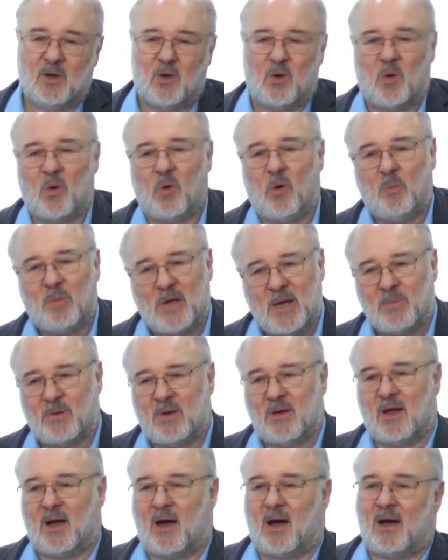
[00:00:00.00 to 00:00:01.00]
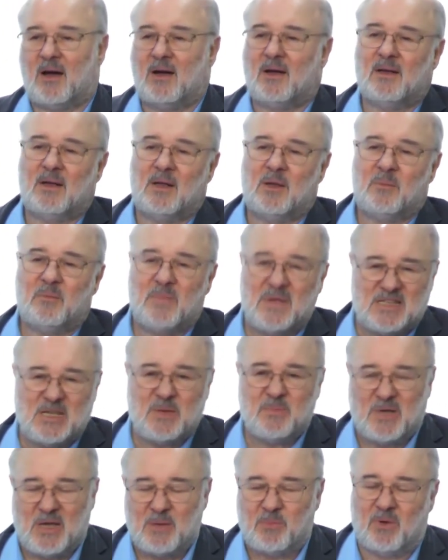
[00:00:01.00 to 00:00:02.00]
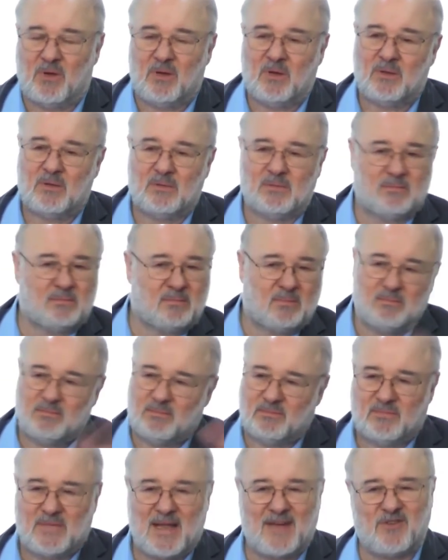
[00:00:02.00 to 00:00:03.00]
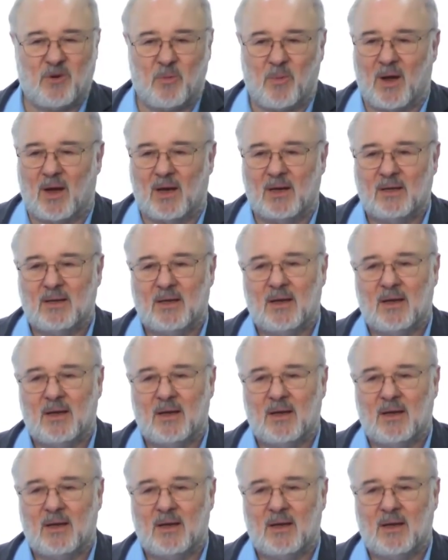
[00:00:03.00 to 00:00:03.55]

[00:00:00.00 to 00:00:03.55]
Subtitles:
All people are busy people everywhere.